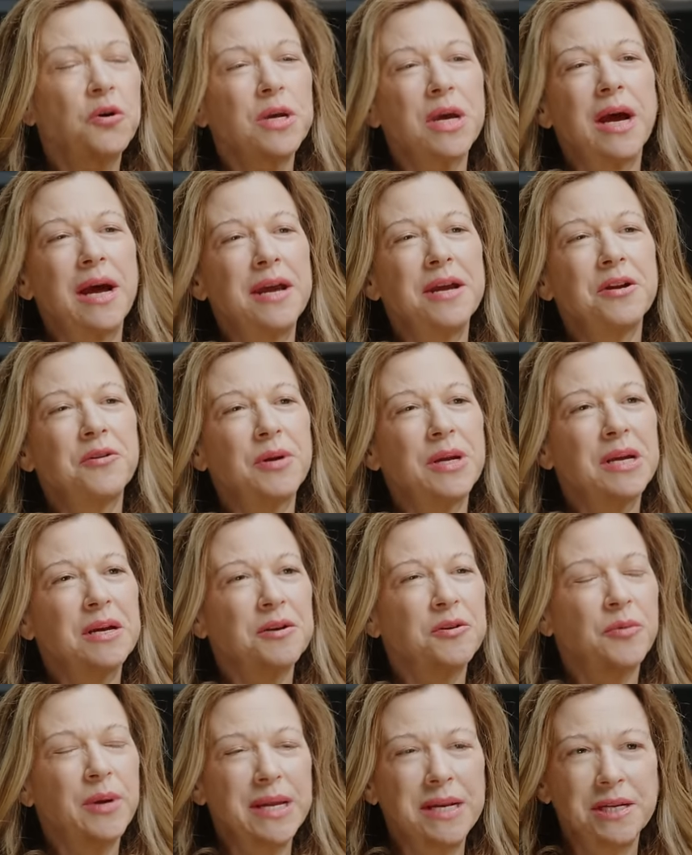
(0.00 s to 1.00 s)
Oh yeah, I agree. A
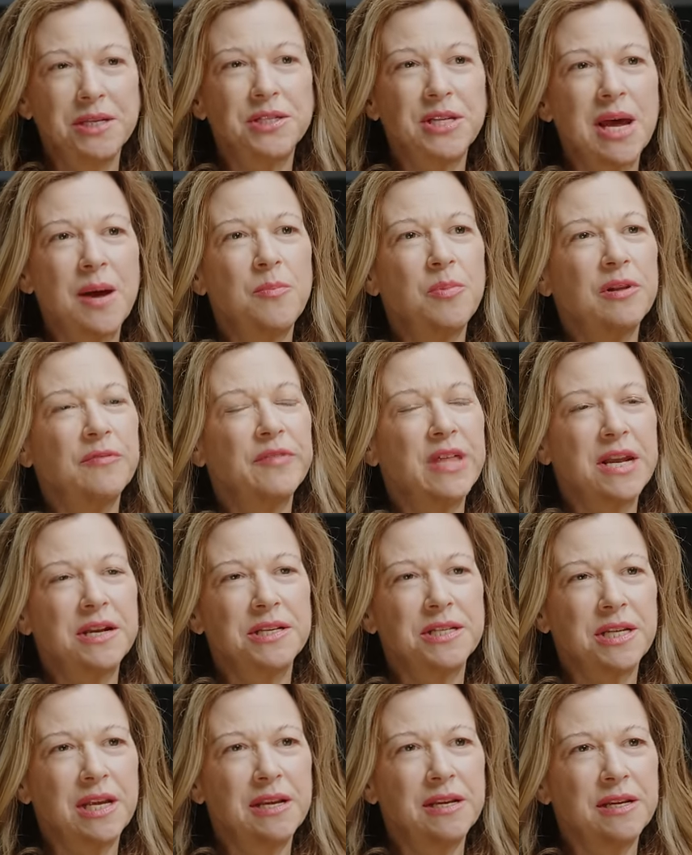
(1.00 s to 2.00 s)
great example of that
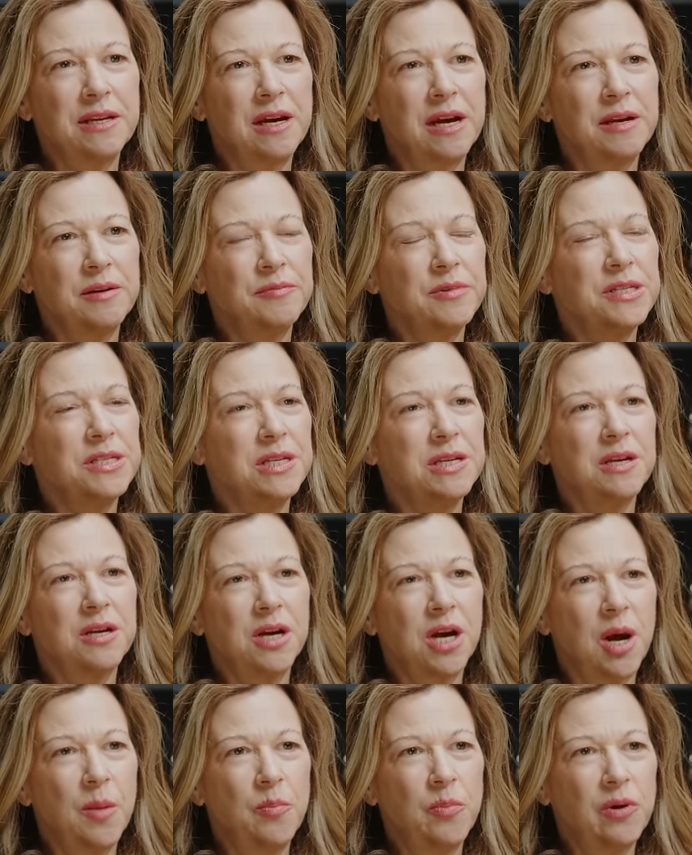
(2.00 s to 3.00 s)
is I, I was seeing
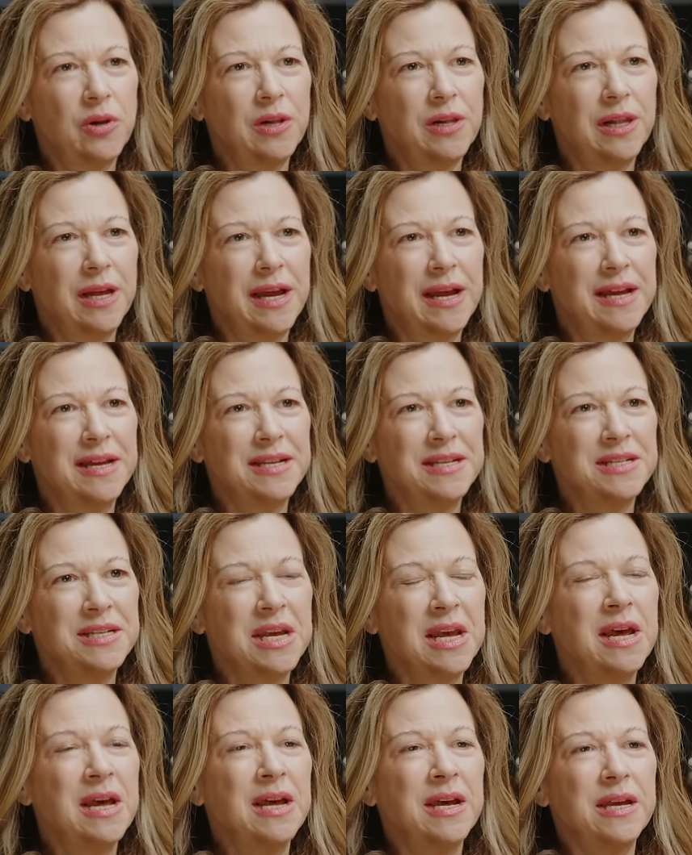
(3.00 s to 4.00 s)
a couple and
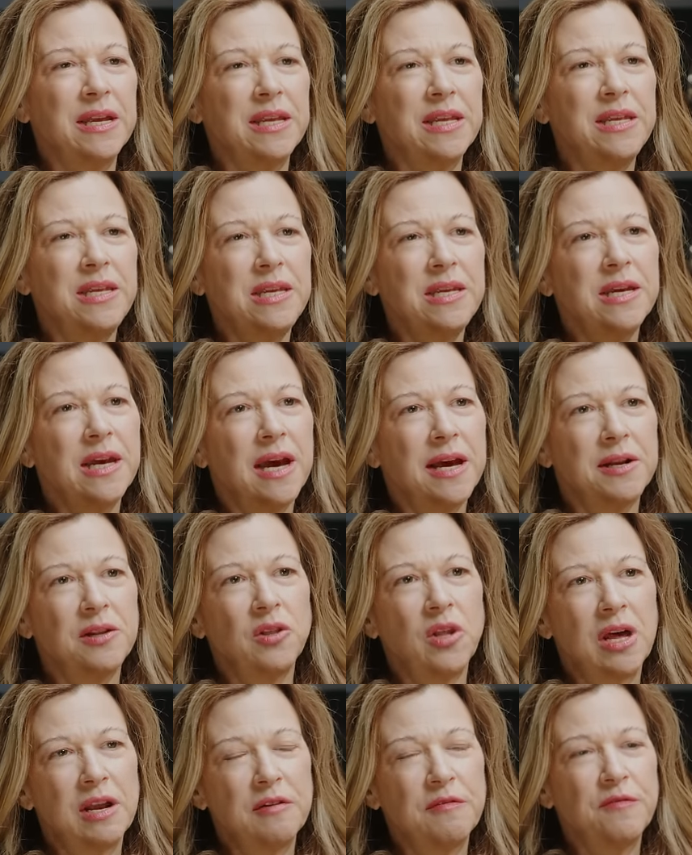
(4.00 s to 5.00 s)
he had a
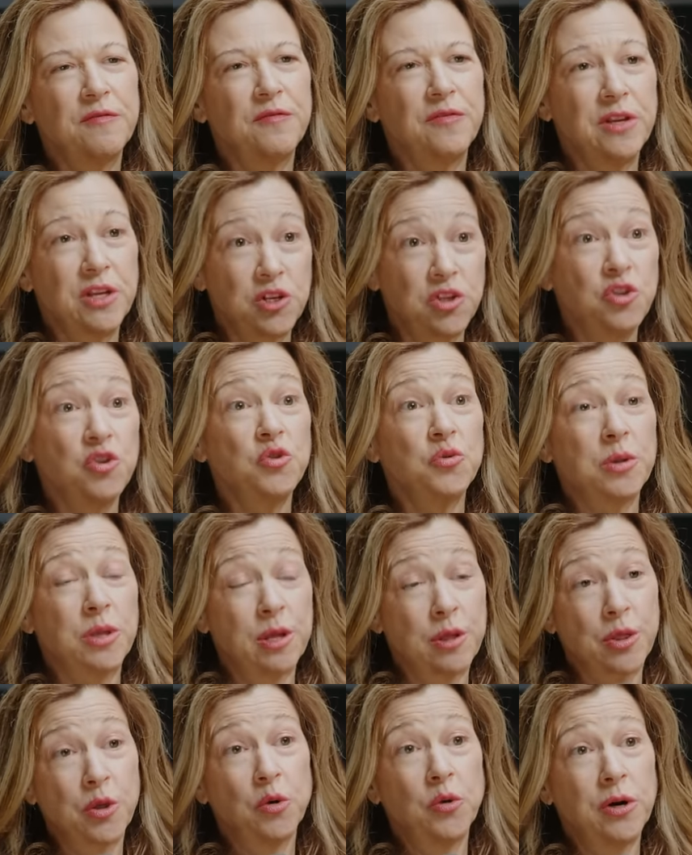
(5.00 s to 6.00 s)
lot of issues
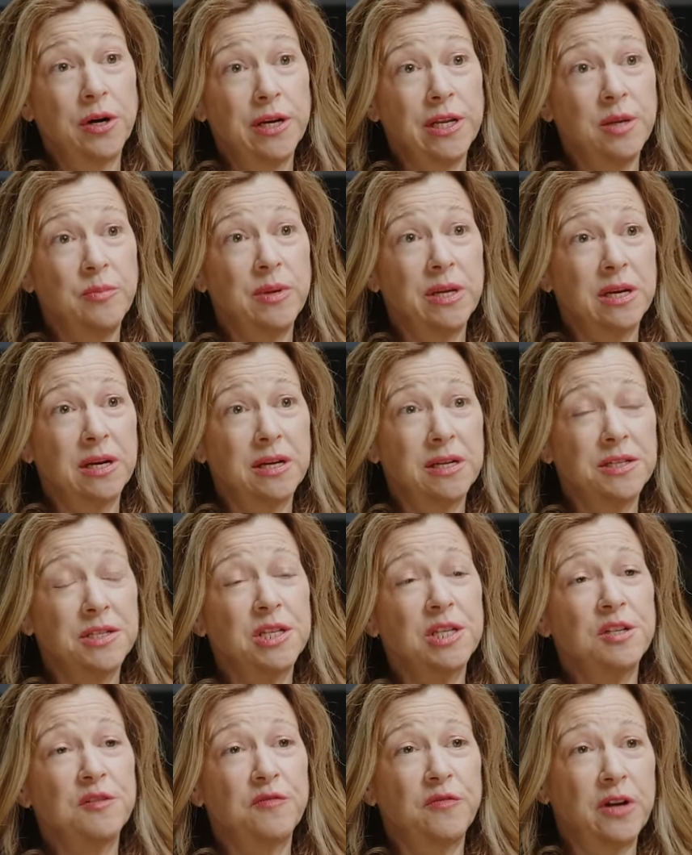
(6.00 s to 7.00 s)
with authority
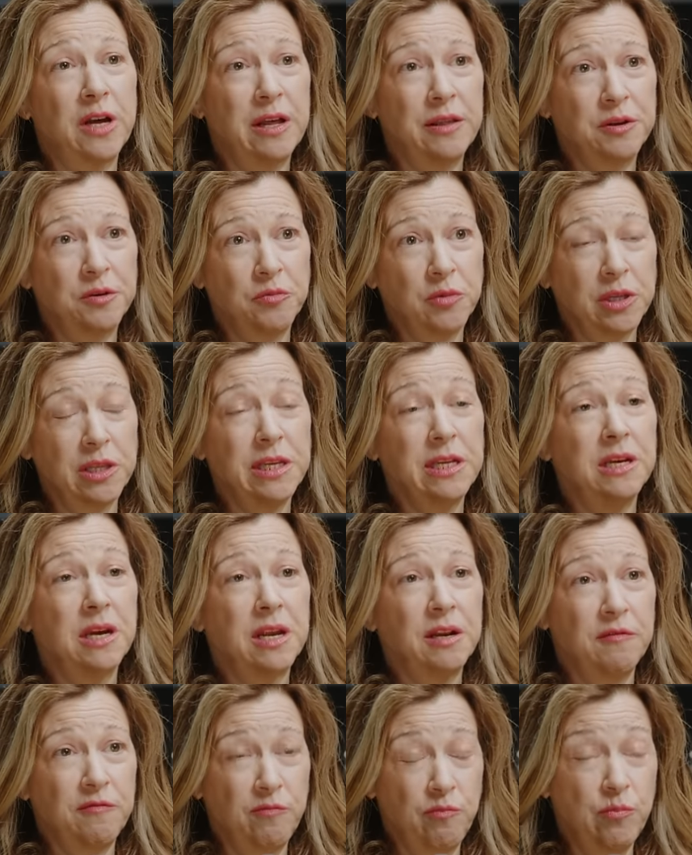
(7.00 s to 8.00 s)
because his father really
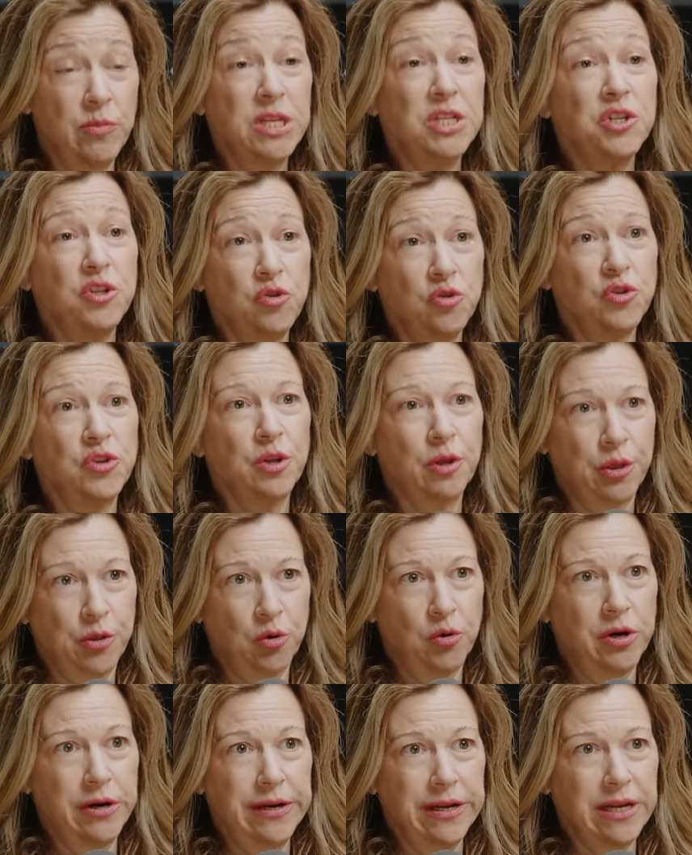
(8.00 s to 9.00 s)
kind of misused
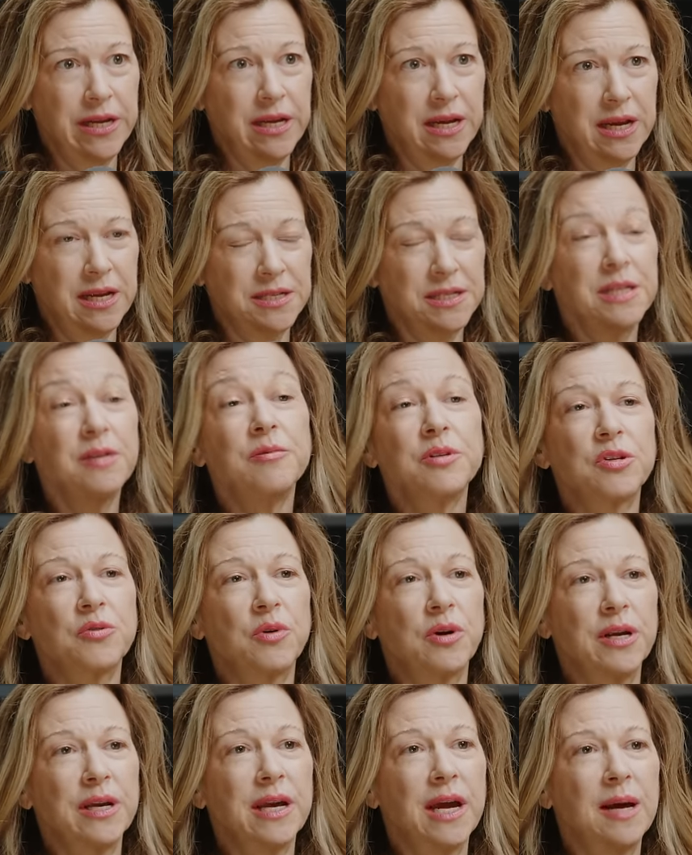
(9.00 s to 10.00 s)
authority as he was
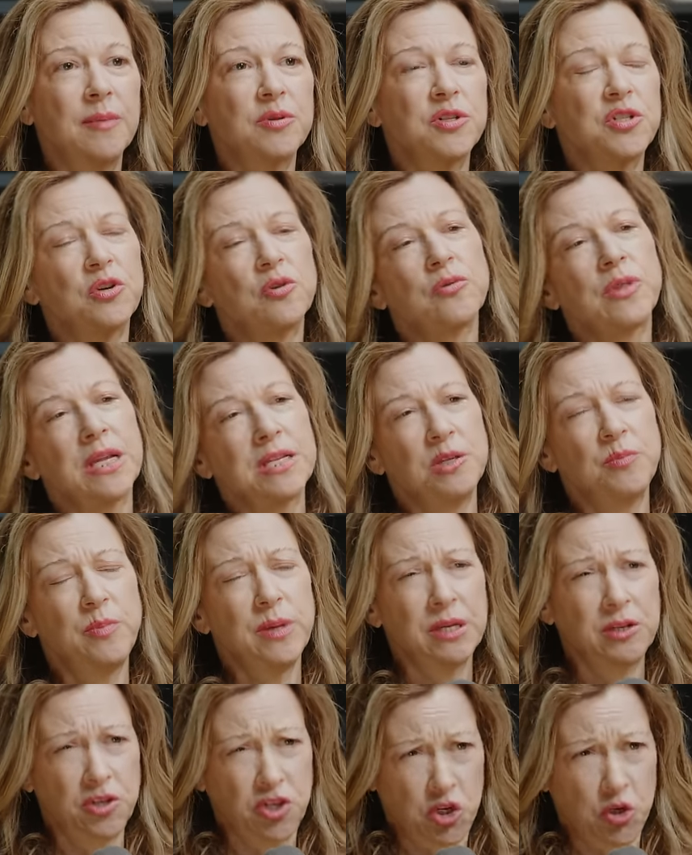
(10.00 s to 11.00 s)
growing up. So that's a
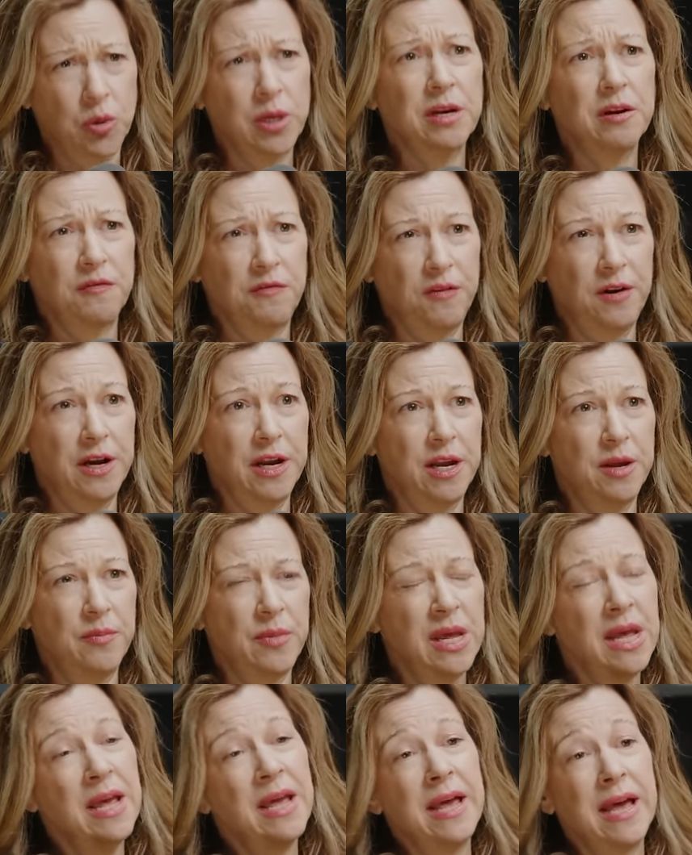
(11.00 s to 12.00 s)
big trigger for him.